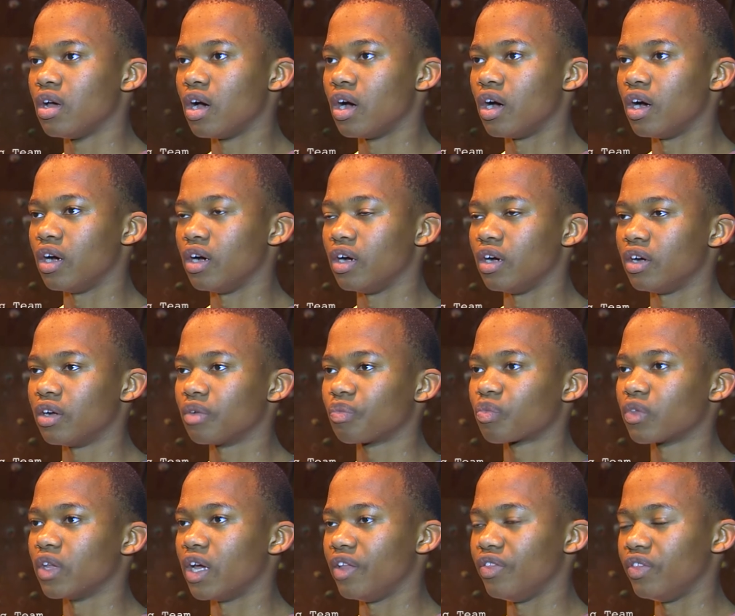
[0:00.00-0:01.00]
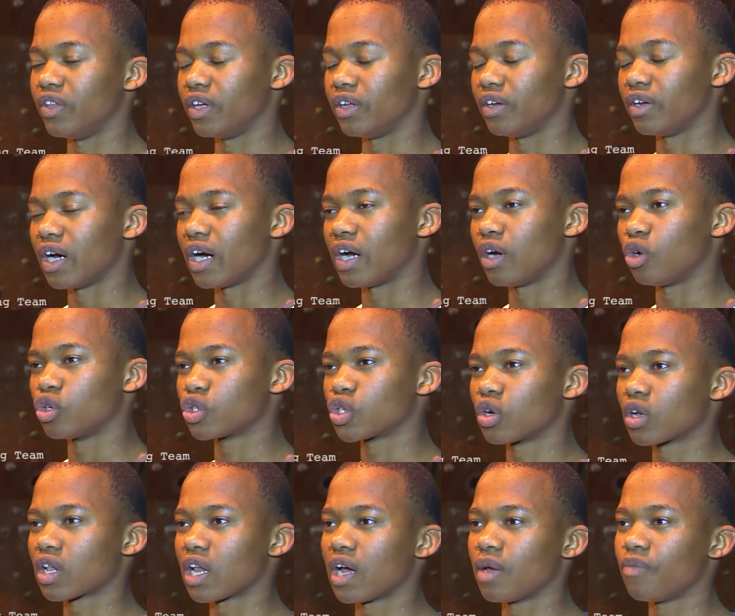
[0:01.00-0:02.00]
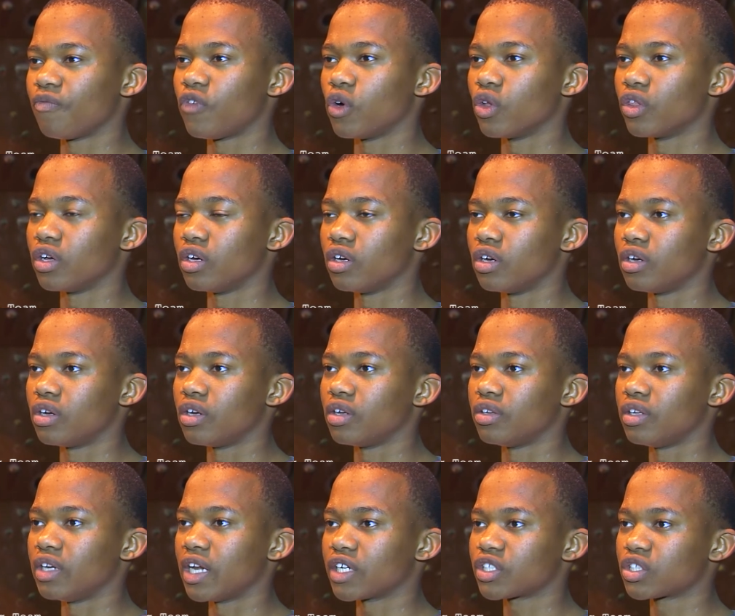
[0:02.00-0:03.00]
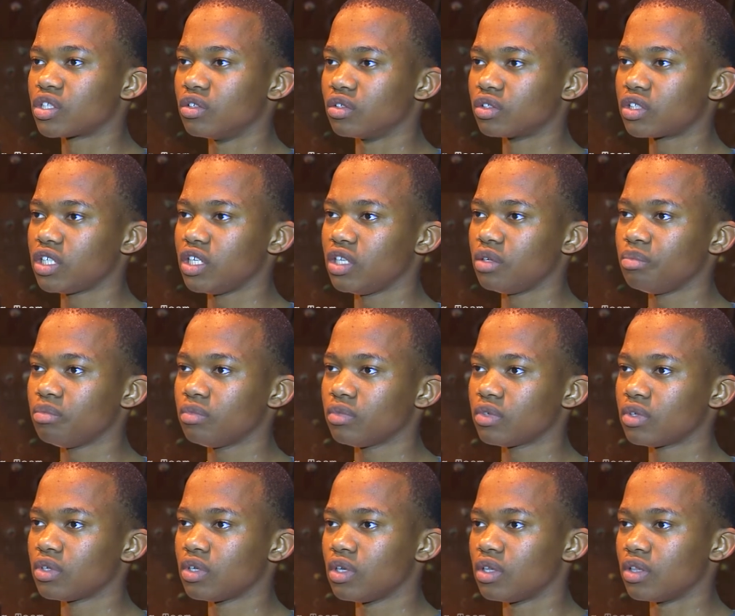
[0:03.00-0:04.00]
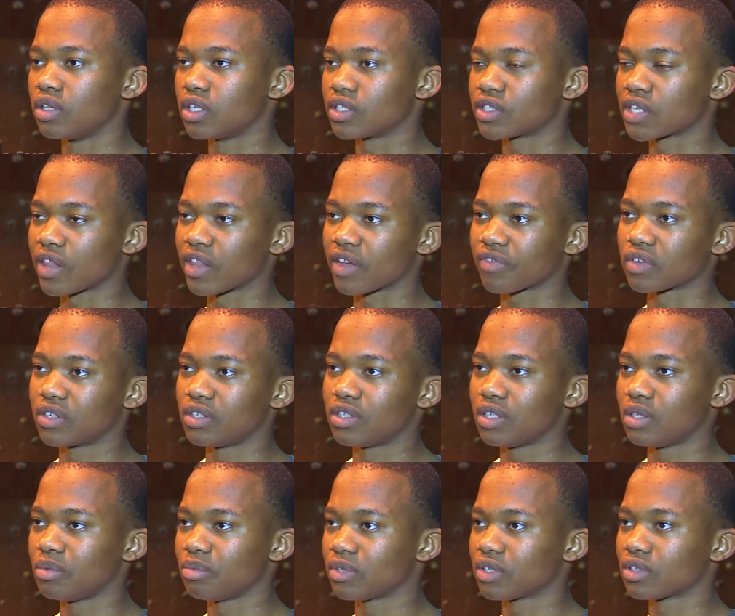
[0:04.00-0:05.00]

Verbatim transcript: uh, and then I also climb for the national team, the South African team.